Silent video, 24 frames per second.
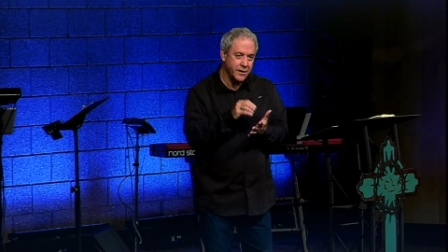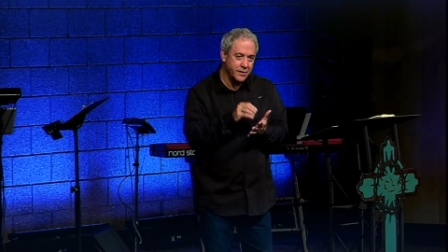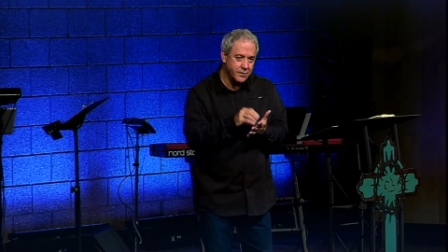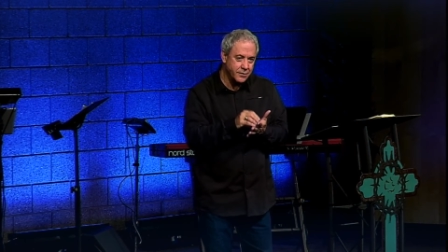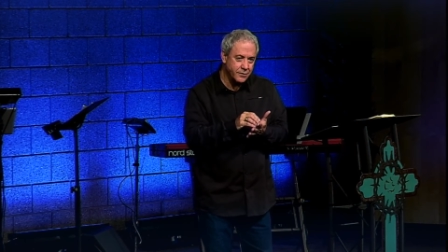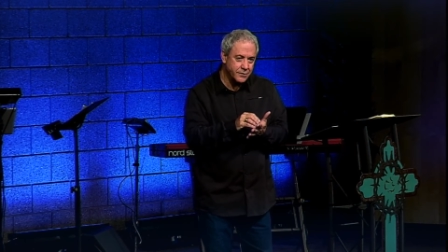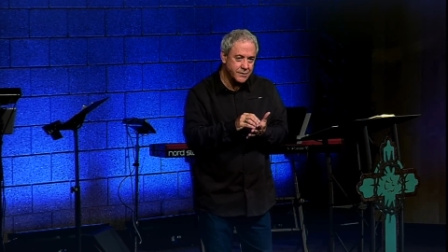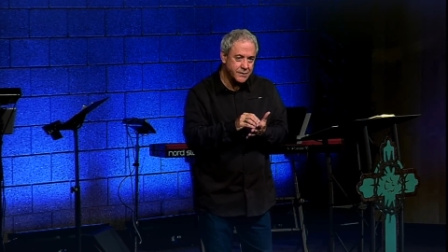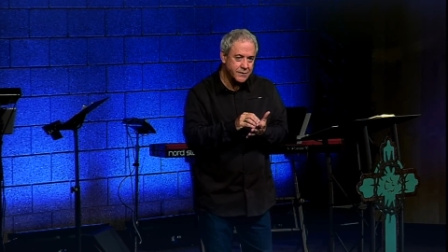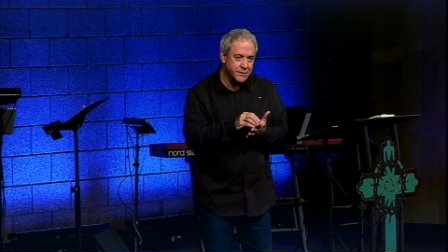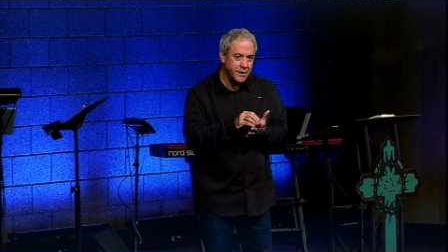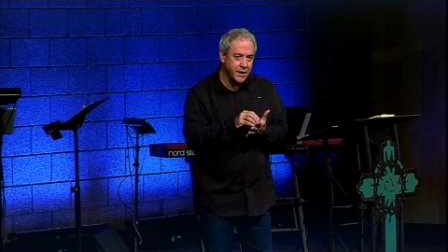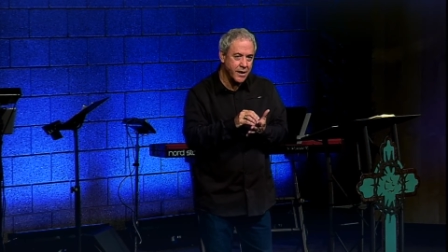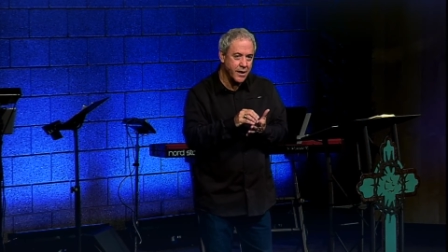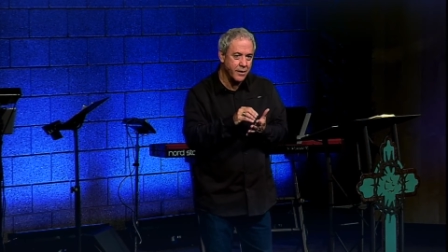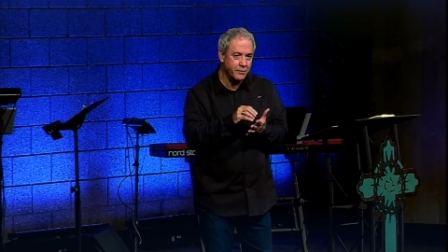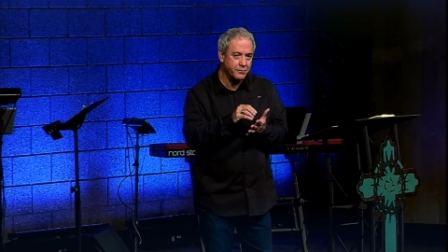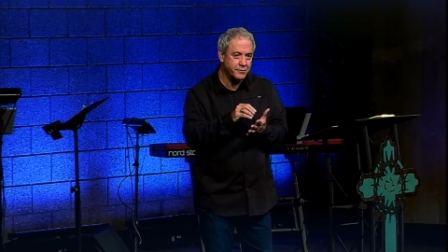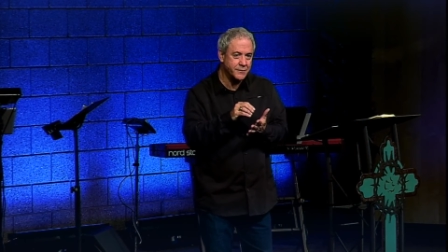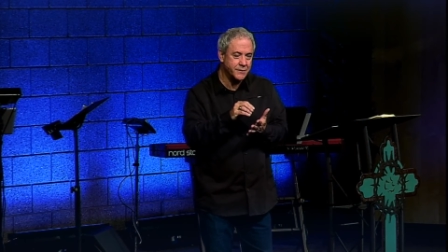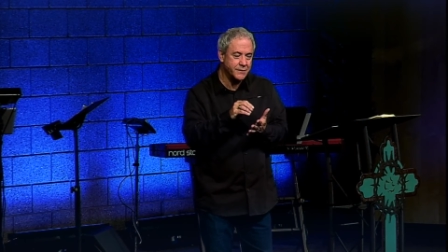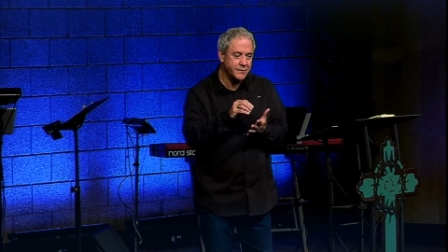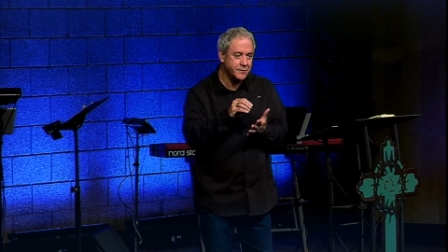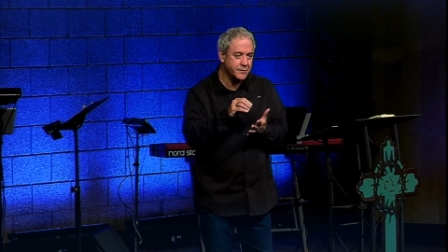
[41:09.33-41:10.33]
those
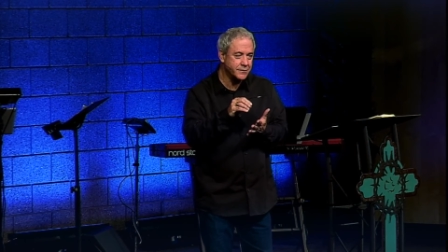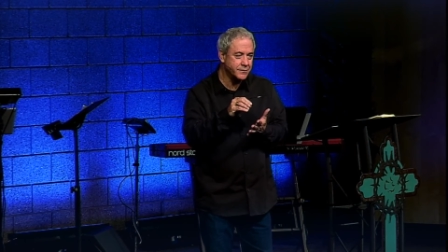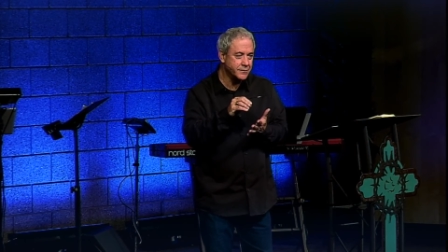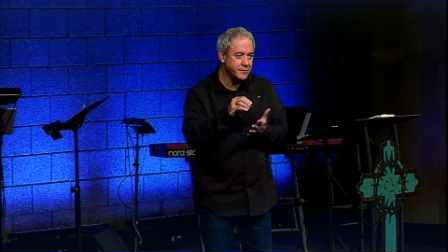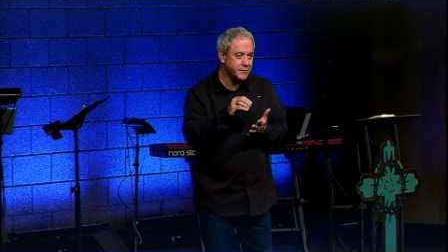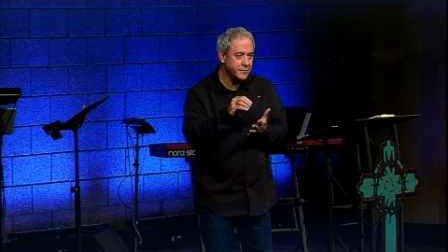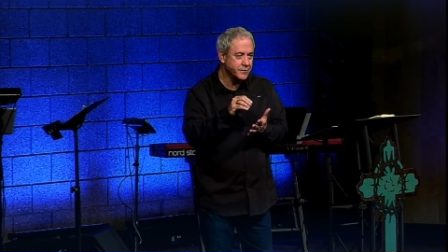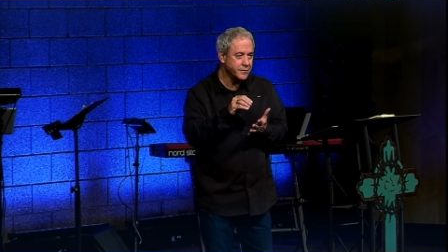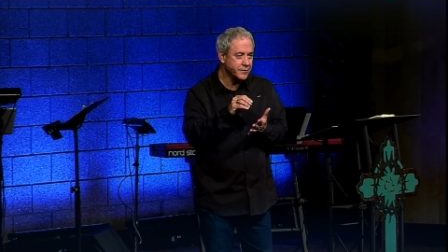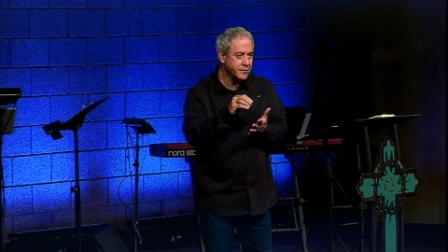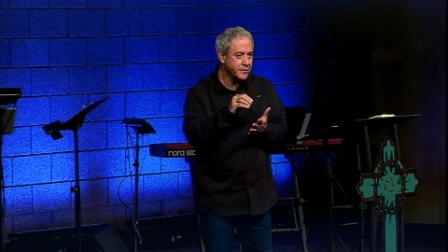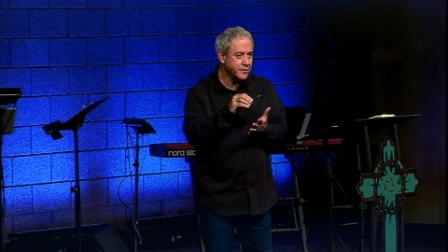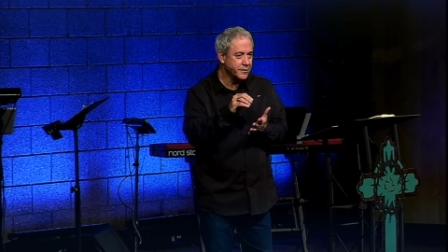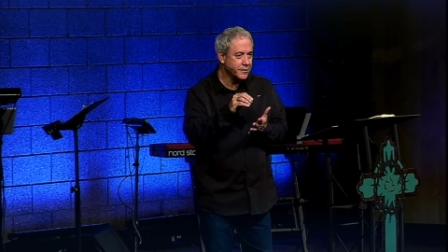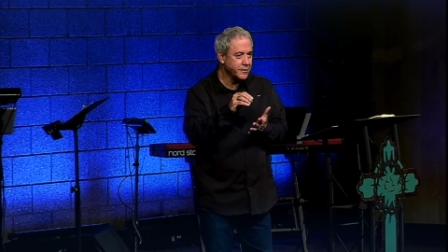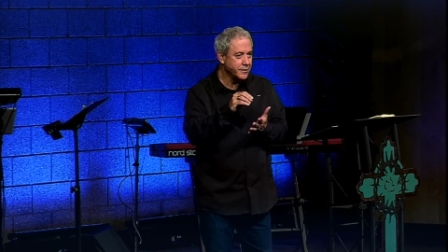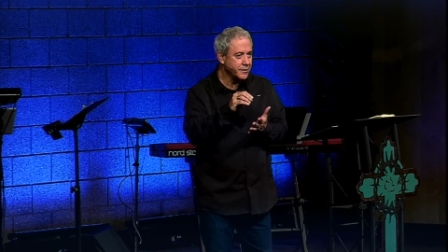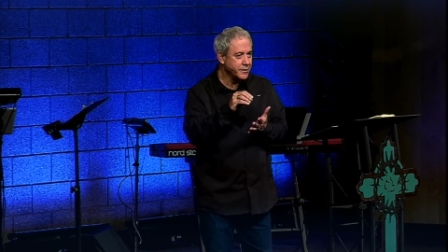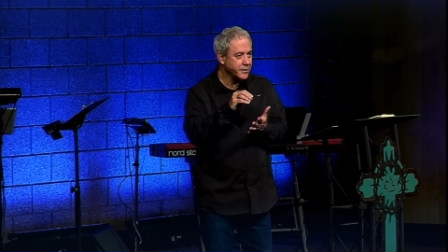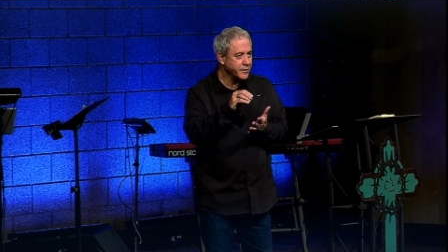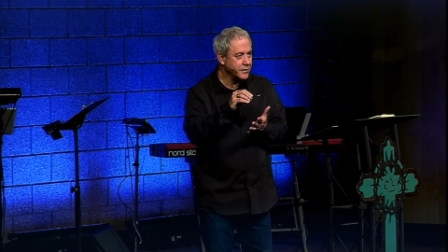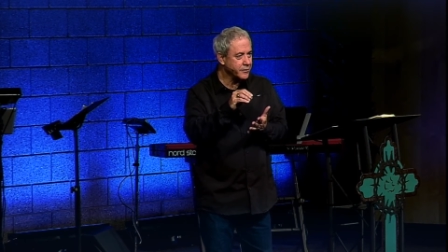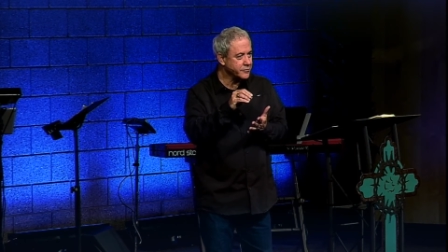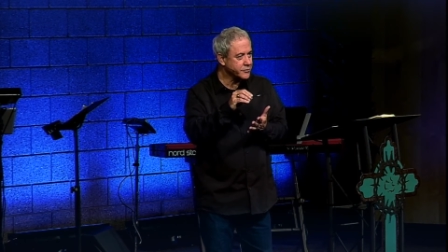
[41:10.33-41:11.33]
steps,
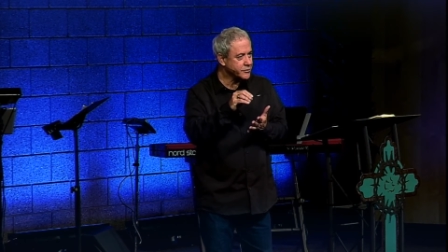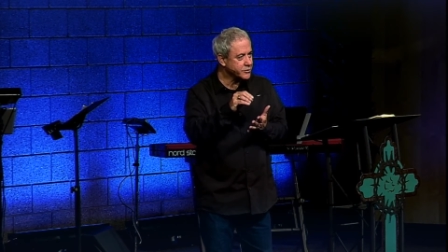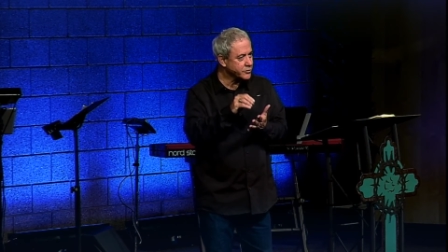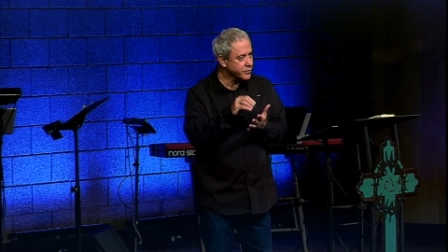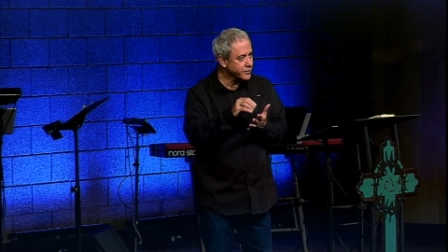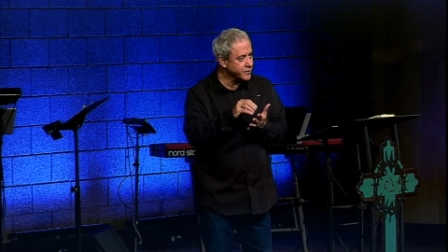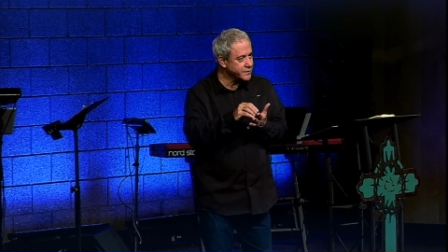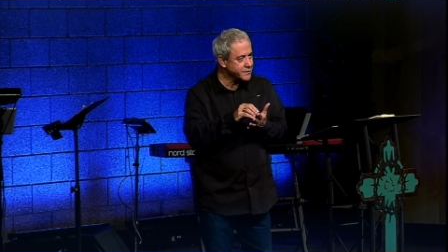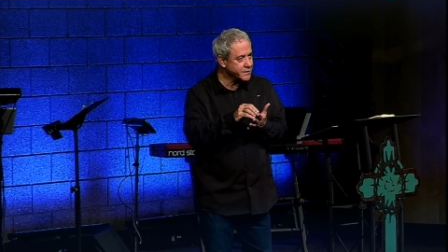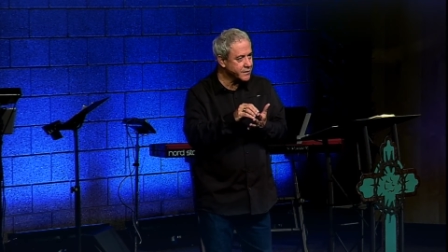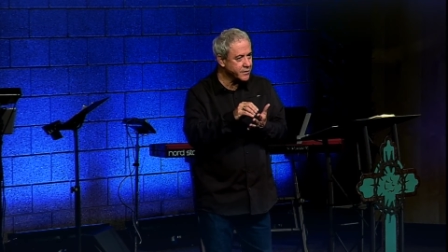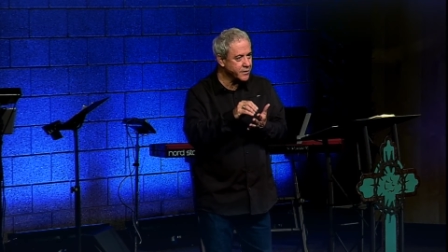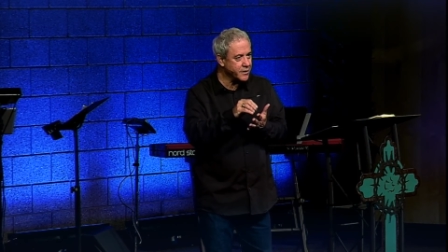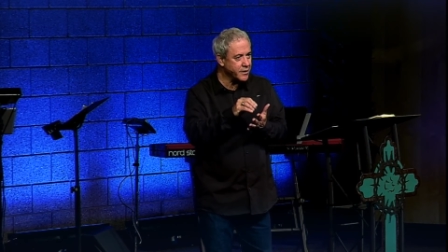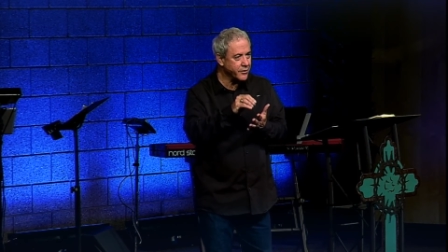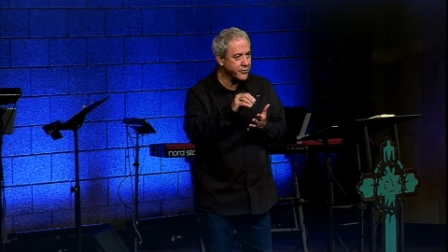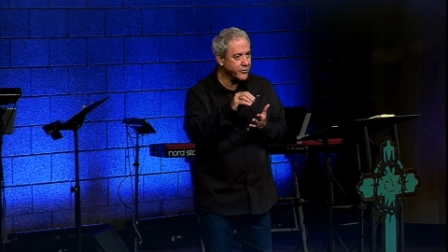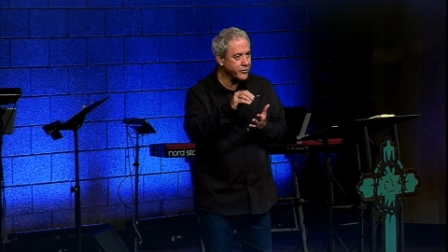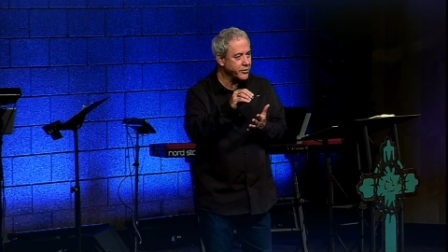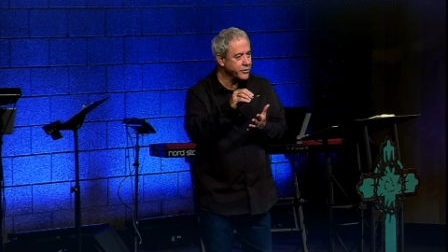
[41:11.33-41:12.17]
He'll show us another,